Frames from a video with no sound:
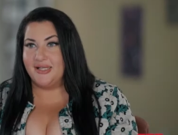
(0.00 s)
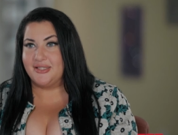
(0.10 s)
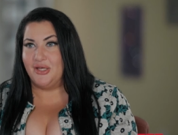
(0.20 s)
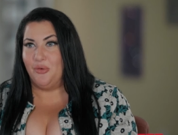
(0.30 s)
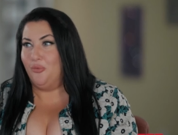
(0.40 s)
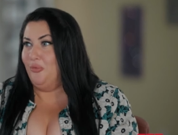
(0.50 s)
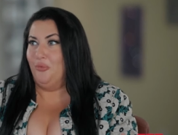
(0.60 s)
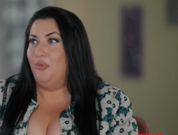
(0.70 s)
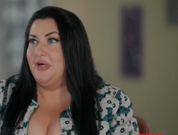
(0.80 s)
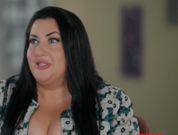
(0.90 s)
asking
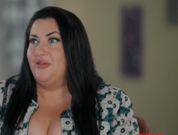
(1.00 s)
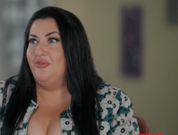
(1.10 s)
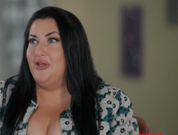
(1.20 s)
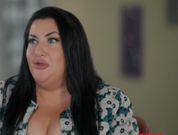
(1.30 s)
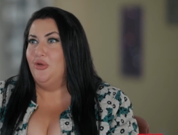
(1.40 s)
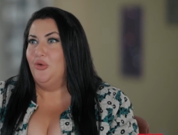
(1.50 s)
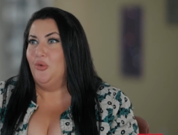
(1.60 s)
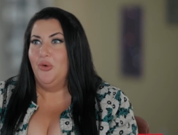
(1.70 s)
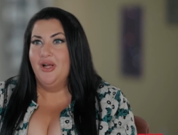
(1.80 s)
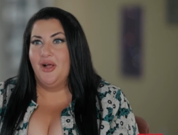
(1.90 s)
where's the
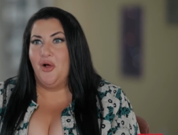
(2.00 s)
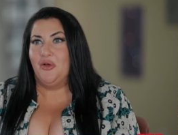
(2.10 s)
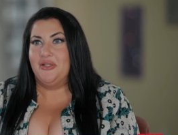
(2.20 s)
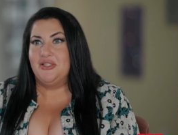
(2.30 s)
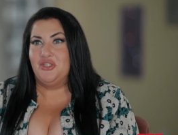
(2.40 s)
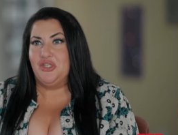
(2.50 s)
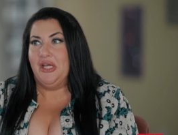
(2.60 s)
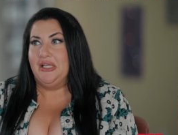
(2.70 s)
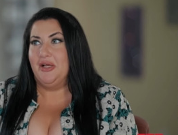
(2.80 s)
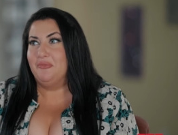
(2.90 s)
venue, all this.
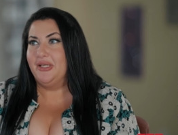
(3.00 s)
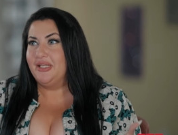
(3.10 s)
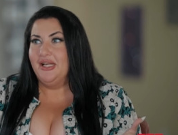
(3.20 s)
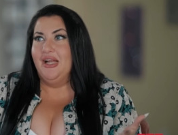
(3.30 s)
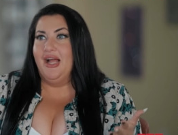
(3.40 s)
Shit. I'm like,